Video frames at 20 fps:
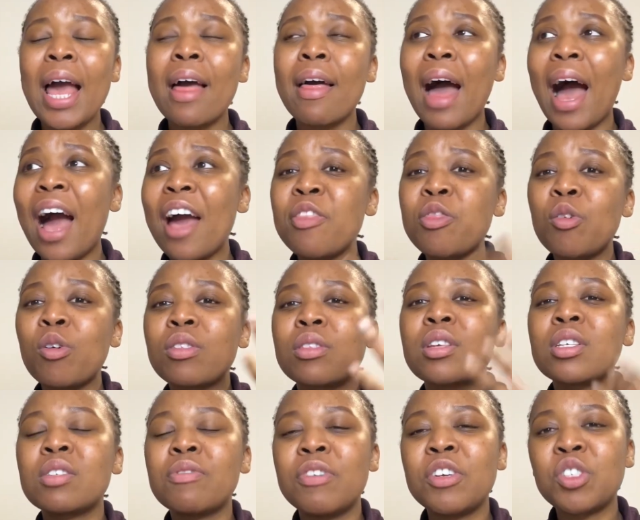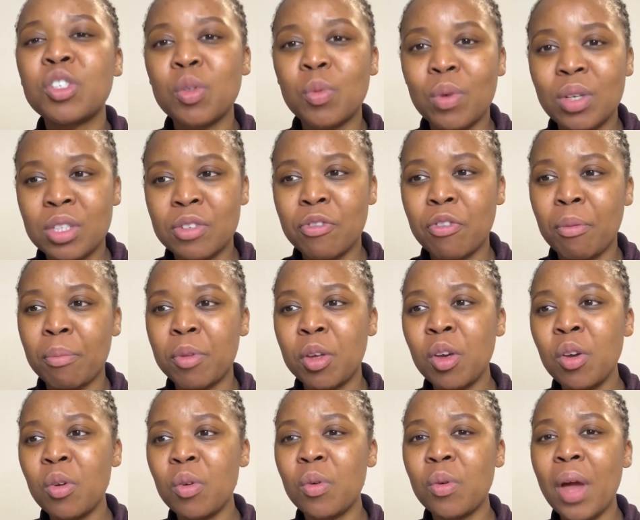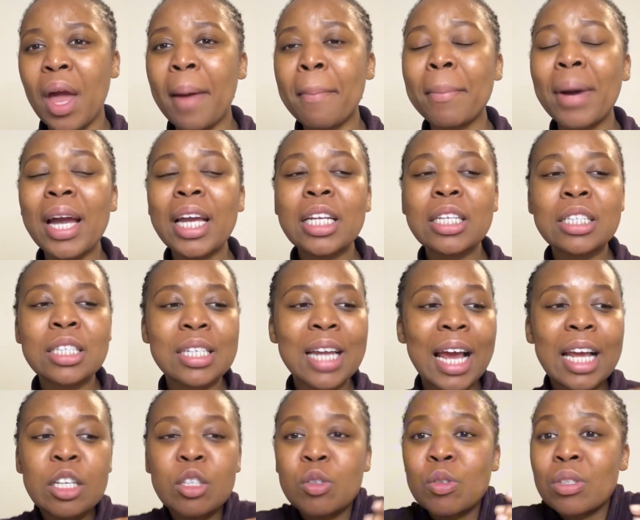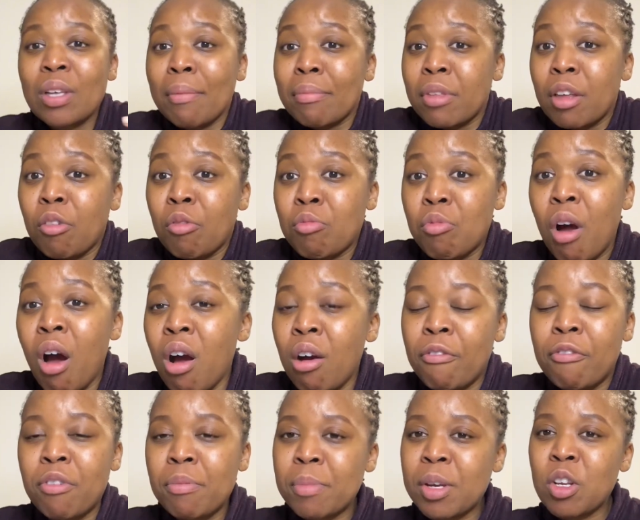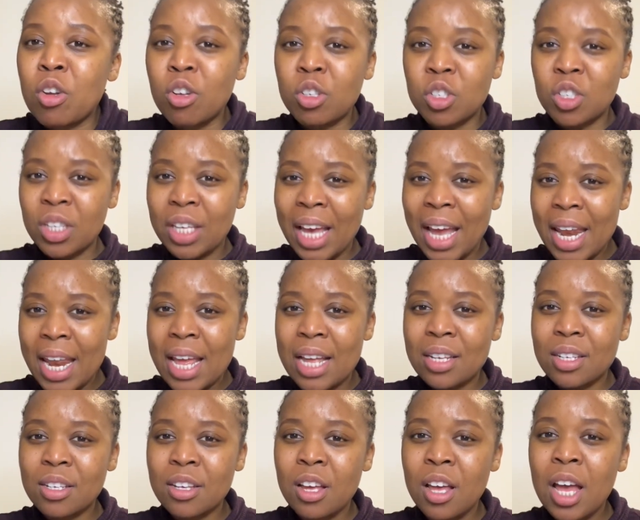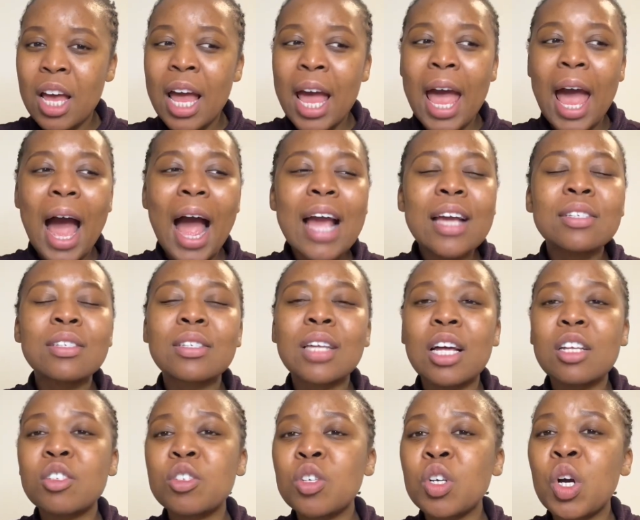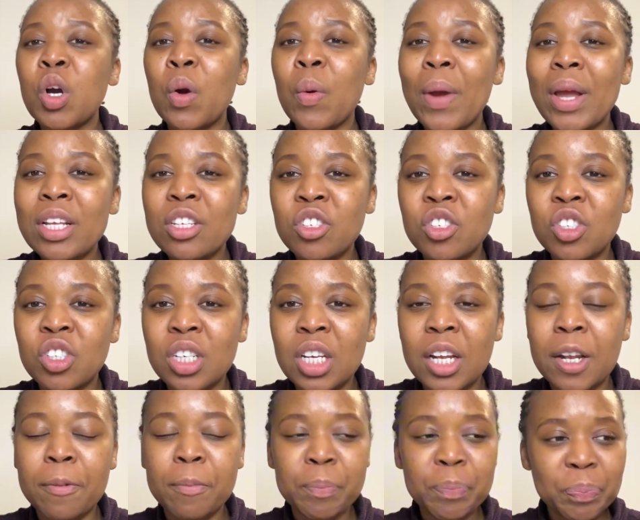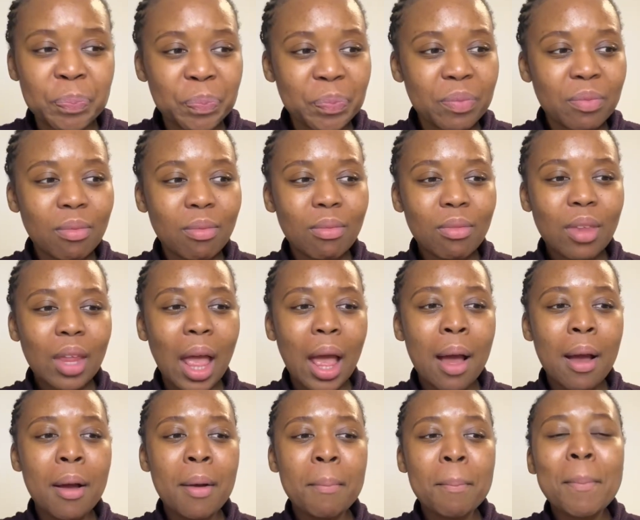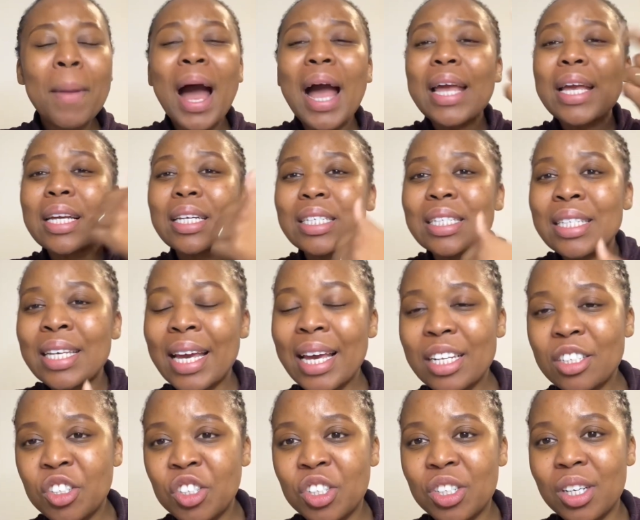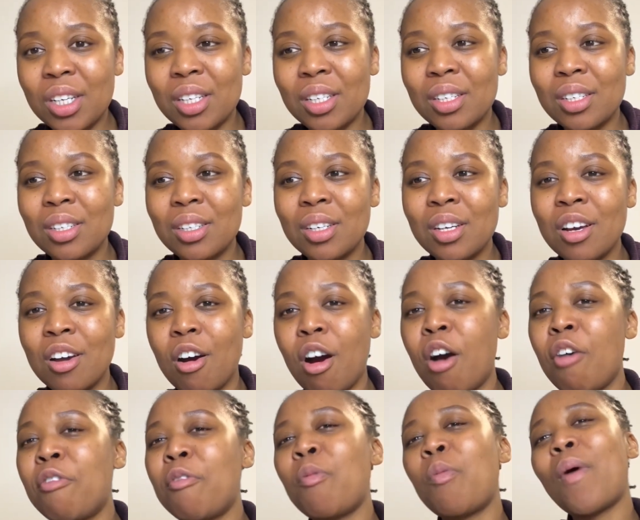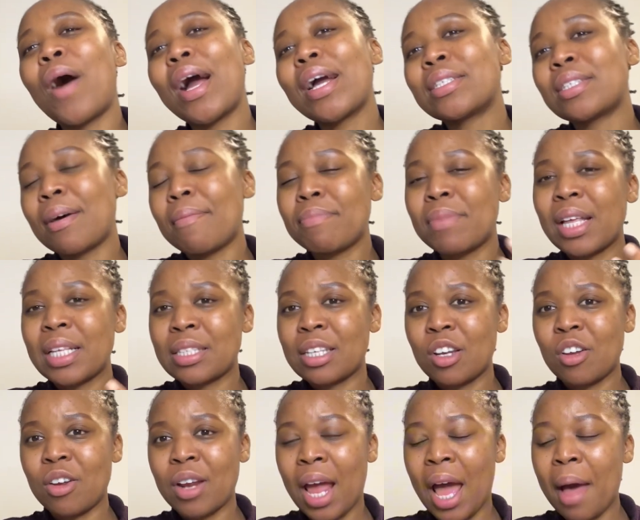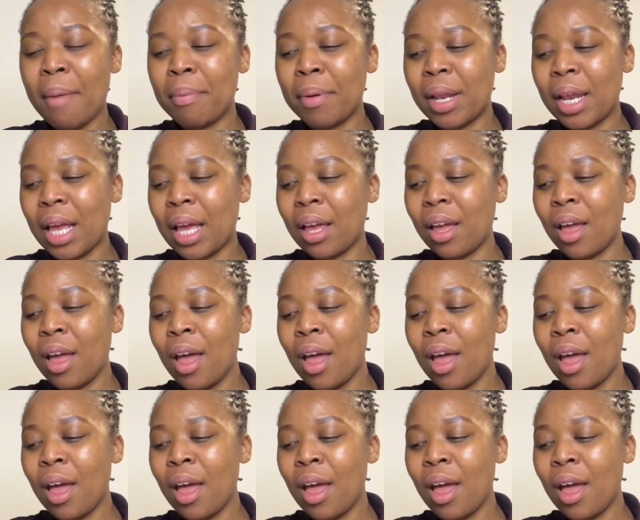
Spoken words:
I thought this vision was from you. Did I do something wrong for me not to get it? I start to question my intention of why some things are not happening.